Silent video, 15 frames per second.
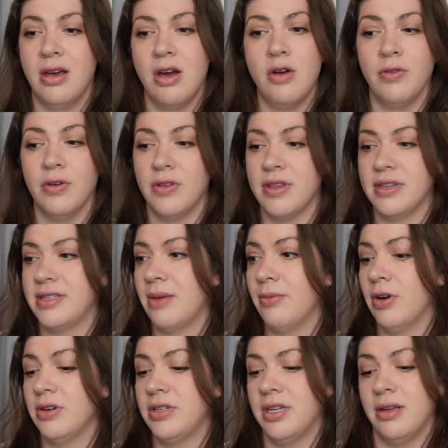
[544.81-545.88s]
over the
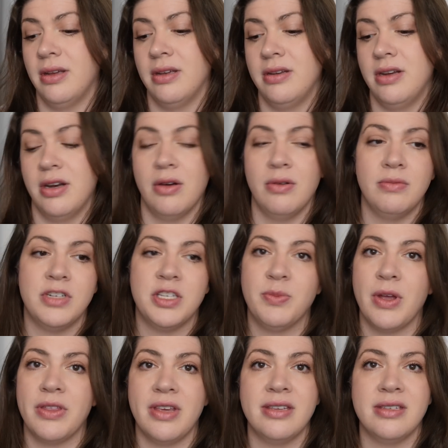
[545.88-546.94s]
summer to,
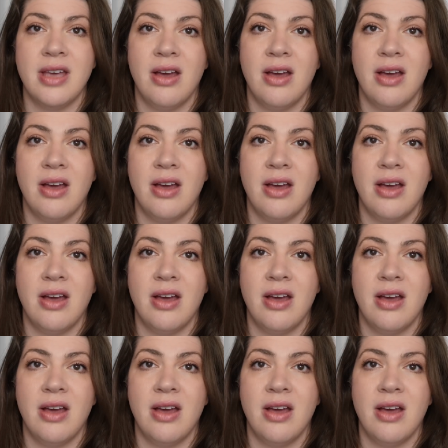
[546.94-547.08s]
spread things